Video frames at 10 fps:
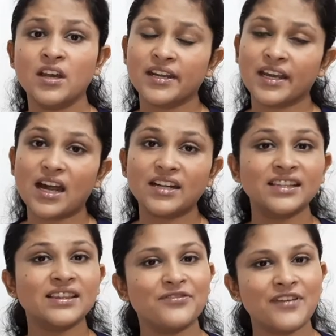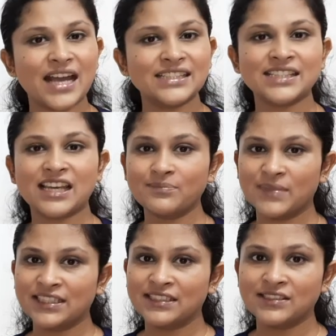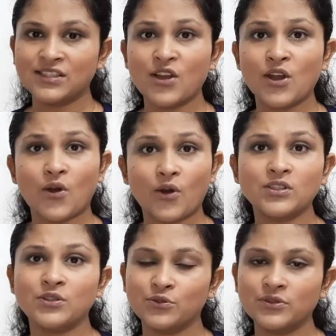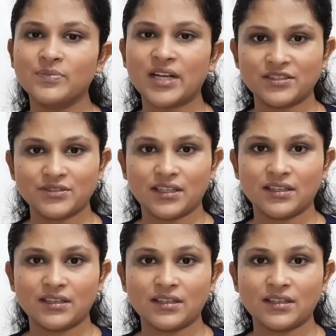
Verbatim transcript: regarding the facts and myths on toothbrushing.